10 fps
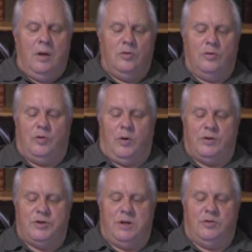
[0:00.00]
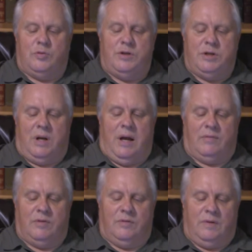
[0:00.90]
So as Christians, we should have
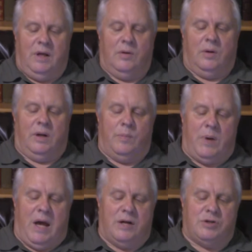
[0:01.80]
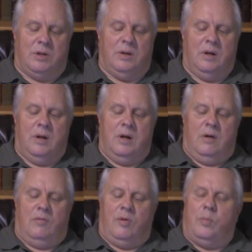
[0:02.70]
a zeal and a passion
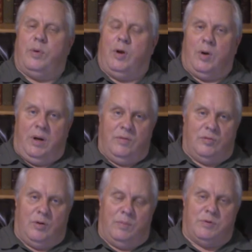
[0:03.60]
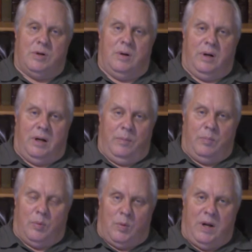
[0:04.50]
for the purity of Scripture, and I
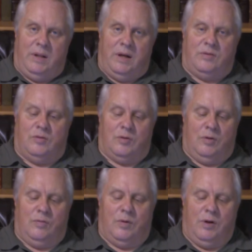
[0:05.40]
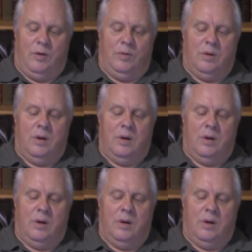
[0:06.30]
pray that's true for you.